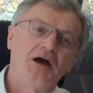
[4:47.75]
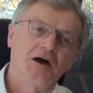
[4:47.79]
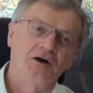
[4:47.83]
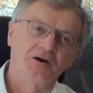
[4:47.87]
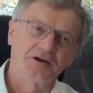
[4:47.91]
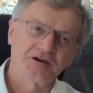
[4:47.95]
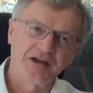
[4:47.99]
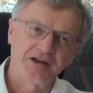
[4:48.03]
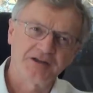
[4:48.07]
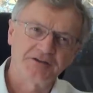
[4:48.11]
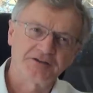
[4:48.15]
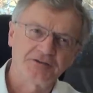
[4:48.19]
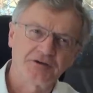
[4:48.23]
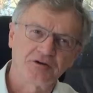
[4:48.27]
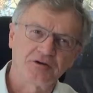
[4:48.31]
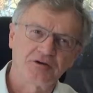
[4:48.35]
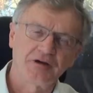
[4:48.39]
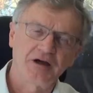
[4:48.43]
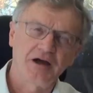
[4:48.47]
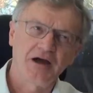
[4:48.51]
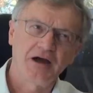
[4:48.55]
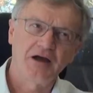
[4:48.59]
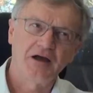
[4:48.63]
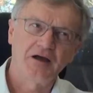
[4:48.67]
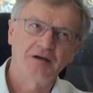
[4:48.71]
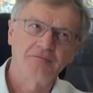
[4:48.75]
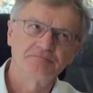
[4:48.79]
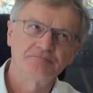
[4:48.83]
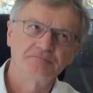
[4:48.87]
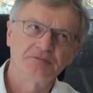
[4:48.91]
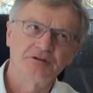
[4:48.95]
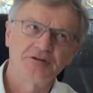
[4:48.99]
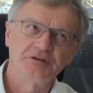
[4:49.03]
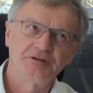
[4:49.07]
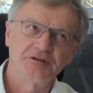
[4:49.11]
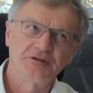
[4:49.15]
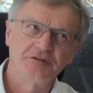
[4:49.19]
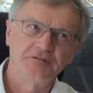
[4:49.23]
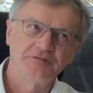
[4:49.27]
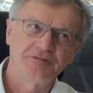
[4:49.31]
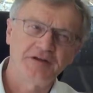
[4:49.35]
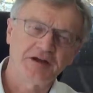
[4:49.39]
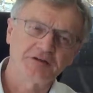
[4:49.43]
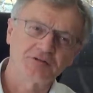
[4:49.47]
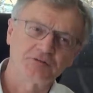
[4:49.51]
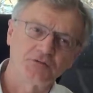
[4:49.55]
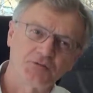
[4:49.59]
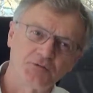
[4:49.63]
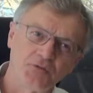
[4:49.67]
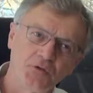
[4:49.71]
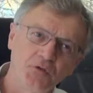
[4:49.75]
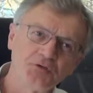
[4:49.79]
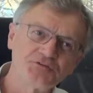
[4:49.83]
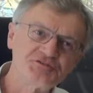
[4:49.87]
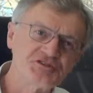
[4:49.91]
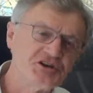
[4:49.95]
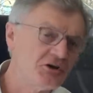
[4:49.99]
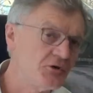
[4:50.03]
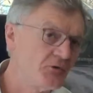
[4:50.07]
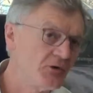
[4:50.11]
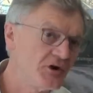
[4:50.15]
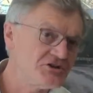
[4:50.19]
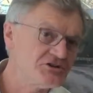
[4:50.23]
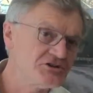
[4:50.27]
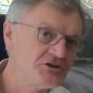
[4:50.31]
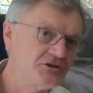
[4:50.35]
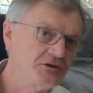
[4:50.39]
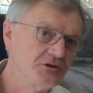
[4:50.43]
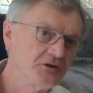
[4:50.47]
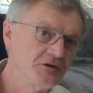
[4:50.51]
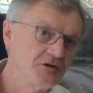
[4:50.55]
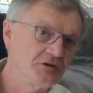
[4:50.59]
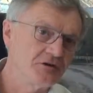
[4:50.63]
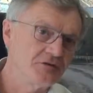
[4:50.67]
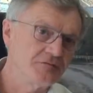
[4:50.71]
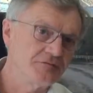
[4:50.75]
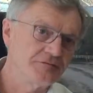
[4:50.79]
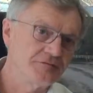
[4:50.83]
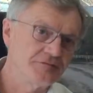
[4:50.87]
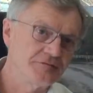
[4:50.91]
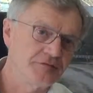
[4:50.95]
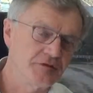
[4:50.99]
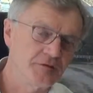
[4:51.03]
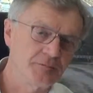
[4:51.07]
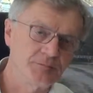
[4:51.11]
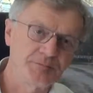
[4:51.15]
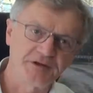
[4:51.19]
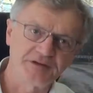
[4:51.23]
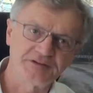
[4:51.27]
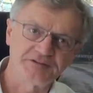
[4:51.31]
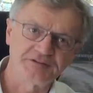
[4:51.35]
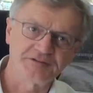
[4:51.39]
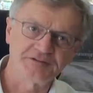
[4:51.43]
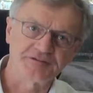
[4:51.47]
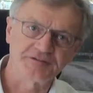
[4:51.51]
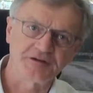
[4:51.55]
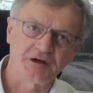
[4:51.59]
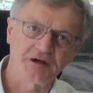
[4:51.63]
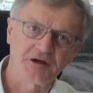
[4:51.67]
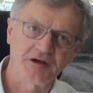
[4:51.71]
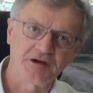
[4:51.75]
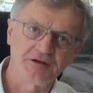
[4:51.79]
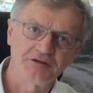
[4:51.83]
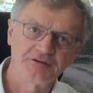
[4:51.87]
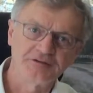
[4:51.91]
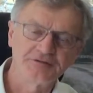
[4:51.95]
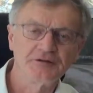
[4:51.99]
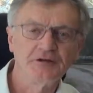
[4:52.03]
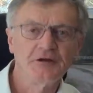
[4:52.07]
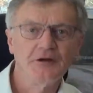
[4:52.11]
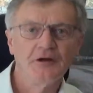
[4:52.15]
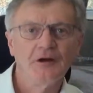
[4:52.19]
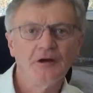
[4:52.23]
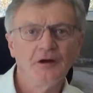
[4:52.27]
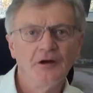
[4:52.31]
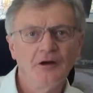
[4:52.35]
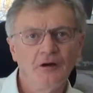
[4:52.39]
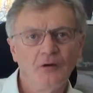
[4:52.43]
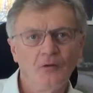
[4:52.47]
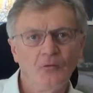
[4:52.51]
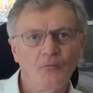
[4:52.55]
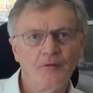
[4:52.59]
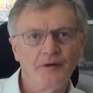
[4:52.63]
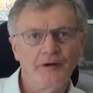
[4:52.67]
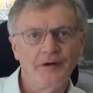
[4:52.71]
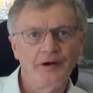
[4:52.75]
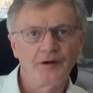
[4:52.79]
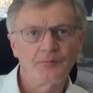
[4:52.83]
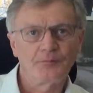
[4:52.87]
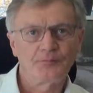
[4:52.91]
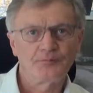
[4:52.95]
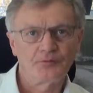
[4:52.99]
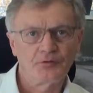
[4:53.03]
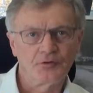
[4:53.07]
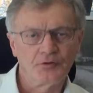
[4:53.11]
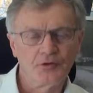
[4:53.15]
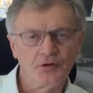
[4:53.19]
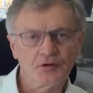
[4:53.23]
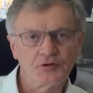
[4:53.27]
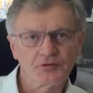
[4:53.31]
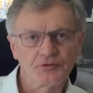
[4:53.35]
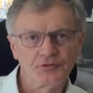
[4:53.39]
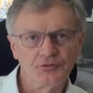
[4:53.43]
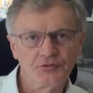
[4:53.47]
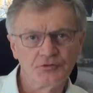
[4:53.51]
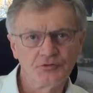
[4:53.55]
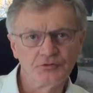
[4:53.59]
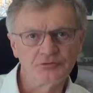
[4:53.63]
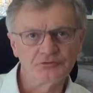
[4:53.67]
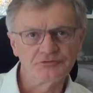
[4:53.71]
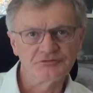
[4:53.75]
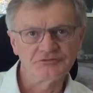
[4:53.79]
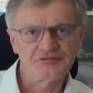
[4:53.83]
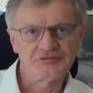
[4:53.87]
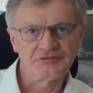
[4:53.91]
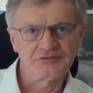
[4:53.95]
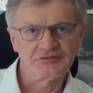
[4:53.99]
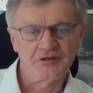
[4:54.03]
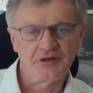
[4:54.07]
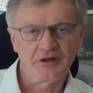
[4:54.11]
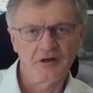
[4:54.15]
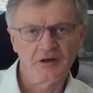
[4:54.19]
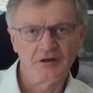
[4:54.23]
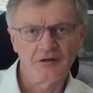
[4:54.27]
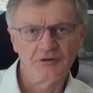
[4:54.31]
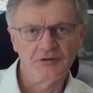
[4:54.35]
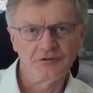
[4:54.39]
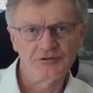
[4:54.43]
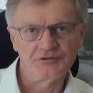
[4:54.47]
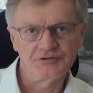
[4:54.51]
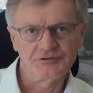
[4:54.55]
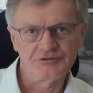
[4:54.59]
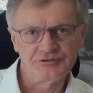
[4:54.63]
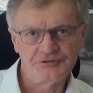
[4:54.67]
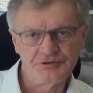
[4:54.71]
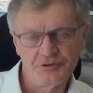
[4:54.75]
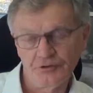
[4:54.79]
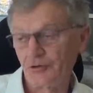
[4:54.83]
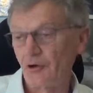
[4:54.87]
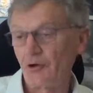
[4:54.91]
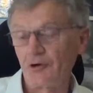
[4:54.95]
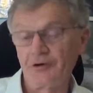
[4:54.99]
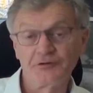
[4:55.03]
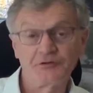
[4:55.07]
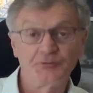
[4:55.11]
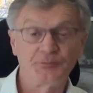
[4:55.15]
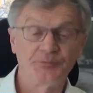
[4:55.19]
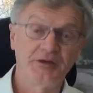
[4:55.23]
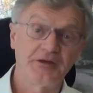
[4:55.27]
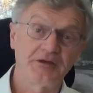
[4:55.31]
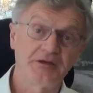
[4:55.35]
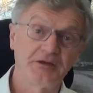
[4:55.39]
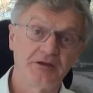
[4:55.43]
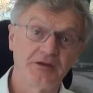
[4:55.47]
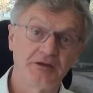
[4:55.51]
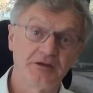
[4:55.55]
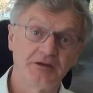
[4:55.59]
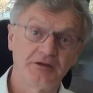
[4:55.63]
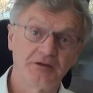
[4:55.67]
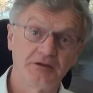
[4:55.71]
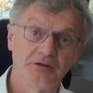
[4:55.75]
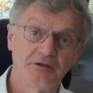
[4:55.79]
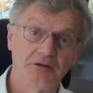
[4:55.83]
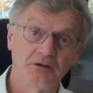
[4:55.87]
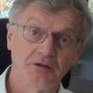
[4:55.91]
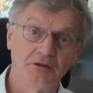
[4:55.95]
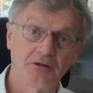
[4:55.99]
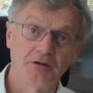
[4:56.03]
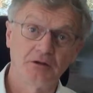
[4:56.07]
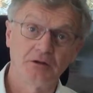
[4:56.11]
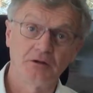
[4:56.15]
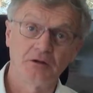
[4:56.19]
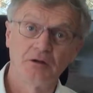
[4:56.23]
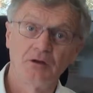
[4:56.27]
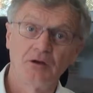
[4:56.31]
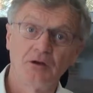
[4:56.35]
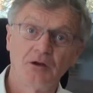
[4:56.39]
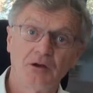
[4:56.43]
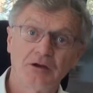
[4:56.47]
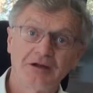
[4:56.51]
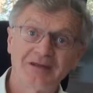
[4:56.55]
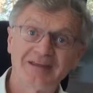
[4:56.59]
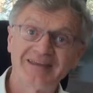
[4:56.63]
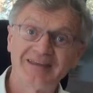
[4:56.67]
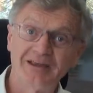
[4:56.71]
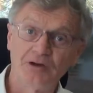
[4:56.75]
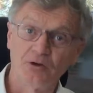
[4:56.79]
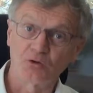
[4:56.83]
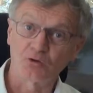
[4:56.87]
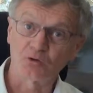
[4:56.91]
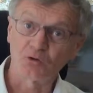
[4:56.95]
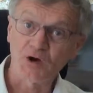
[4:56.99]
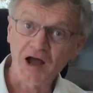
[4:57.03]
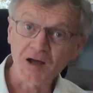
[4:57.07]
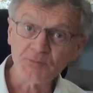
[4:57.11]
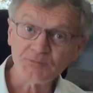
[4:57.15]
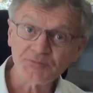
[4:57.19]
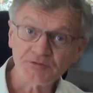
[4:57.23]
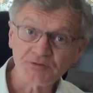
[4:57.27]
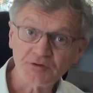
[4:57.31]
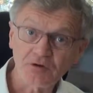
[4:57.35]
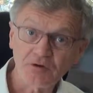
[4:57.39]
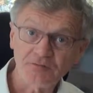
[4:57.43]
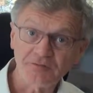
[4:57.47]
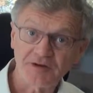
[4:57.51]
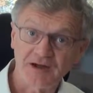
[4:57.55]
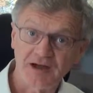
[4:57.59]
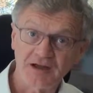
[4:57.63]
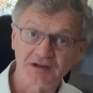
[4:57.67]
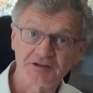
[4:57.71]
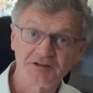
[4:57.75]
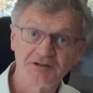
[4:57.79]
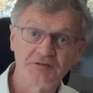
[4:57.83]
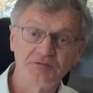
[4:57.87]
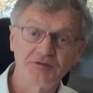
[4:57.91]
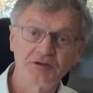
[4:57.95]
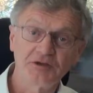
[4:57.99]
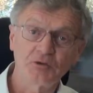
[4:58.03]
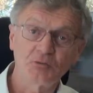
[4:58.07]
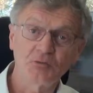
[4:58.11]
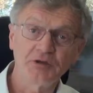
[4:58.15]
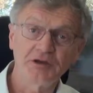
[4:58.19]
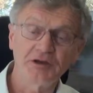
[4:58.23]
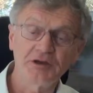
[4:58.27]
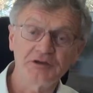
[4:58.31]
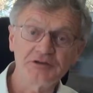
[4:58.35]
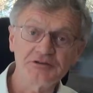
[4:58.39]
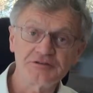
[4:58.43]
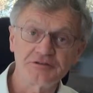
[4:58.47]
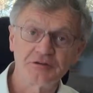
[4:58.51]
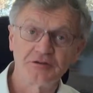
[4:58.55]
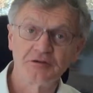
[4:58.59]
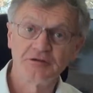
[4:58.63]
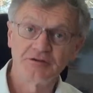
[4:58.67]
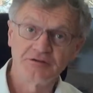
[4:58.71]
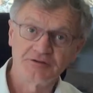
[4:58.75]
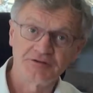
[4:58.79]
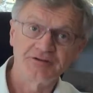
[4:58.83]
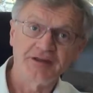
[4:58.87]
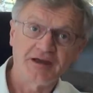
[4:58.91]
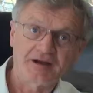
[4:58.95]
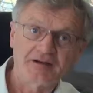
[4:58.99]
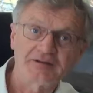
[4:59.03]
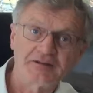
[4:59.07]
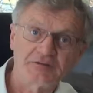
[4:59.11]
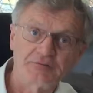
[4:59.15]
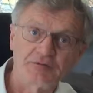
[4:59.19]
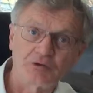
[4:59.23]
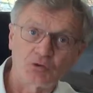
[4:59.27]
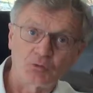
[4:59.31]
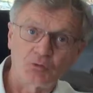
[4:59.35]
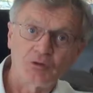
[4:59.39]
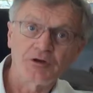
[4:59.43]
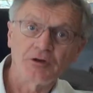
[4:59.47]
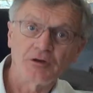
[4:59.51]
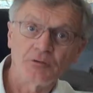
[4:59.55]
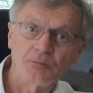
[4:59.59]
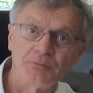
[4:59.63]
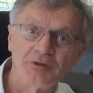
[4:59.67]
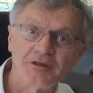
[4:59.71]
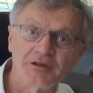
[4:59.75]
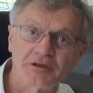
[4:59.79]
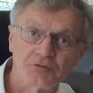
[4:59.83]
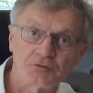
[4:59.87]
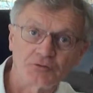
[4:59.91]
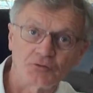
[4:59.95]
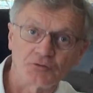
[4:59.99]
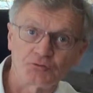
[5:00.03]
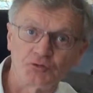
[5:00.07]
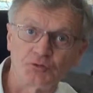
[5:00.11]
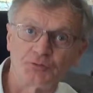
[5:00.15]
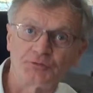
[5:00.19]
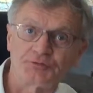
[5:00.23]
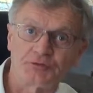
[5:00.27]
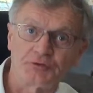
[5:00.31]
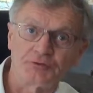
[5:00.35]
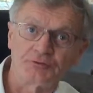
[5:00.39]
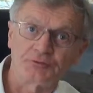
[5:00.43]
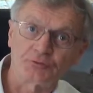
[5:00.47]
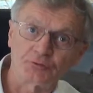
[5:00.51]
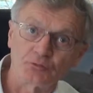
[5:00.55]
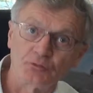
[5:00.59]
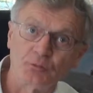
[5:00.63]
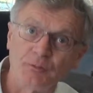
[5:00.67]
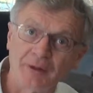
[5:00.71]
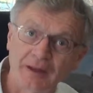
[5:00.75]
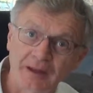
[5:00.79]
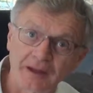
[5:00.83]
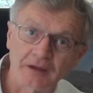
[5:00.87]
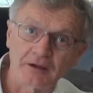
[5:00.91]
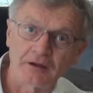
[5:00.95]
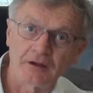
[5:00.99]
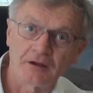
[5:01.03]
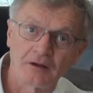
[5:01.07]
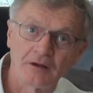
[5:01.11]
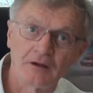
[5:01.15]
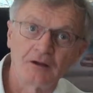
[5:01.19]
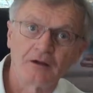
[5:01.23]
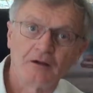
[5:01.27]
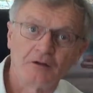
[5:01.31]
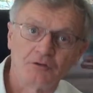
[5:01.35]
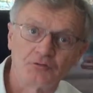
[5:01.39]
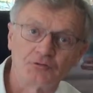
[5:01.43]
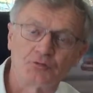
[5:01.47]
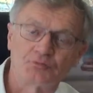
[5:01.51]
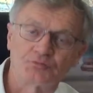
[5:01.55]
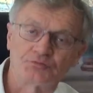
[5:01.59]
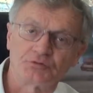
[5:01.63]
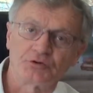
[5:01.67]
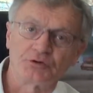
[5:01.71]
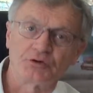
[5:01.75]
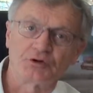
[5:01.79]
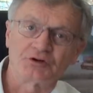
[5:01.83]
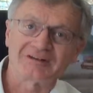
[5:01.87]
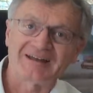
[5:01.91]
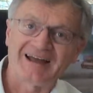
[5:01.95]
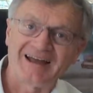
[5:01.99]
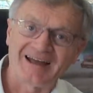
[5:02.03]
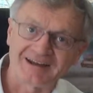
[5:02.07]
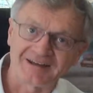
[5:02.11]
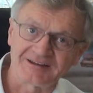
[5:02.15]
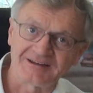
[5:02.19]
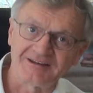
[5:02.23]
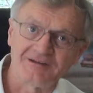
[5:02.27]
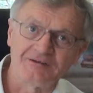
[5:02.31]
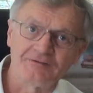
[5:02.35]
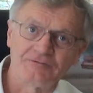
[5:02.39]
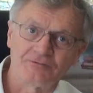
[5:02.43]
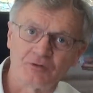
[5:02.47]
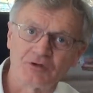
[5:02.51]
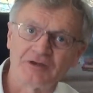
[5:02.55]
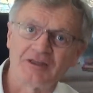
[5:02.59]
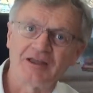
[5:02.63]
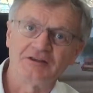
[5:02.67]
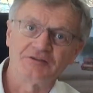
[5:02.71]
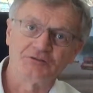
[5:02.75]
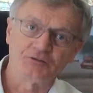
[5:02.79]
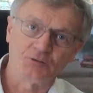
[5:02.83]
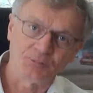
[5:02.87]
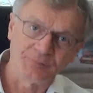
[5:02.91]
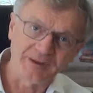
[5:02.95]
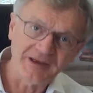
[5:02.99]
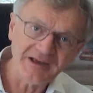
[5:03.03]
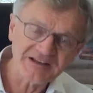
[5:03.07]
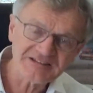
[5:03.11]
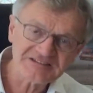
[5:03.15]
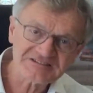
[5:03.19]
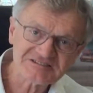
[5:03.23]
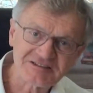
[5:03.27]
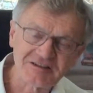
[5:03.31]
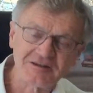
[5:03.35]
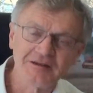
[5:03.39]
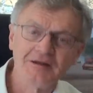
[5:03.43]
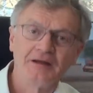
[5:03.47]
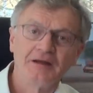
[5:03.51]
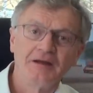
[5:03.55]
Okay, so in fact the first generation of pesticides were products used, generally speaking, in kilograms of active ingredients, the active ingredient being the substance who make the product active against the pest.